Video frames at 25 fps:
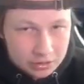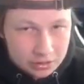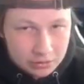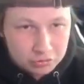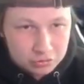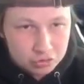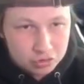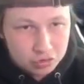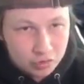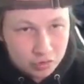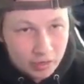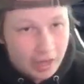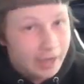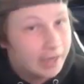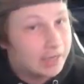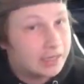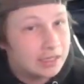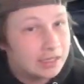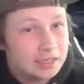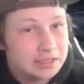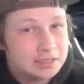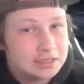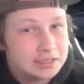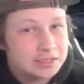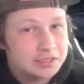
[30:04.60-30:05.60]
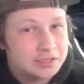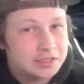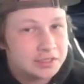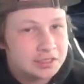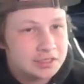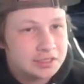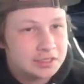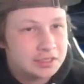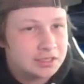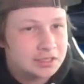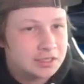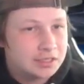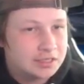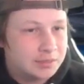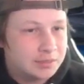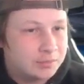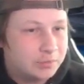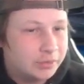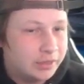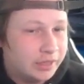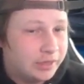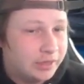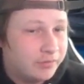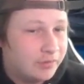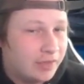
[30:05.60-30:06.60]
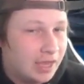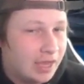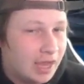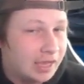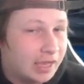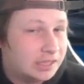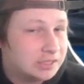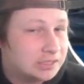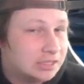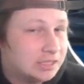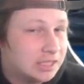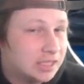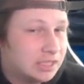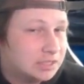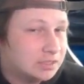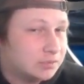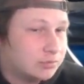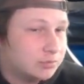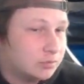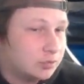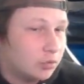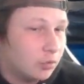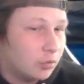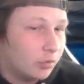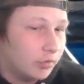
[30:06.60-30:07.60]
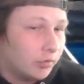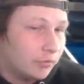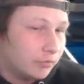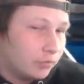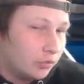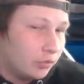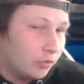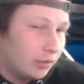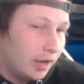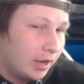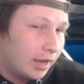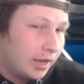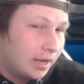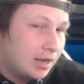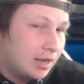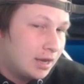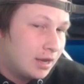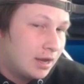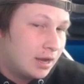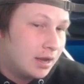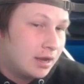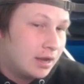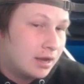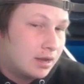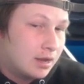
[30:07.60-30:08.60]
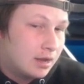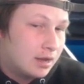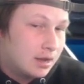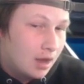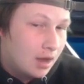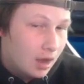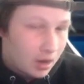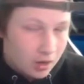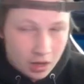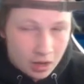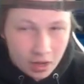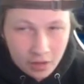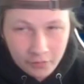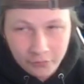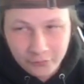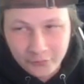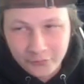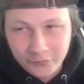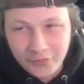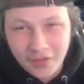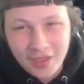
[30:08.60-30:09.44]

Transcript: I was Dragon Dance in this instance because I believe he actually ends up going for a knockoff.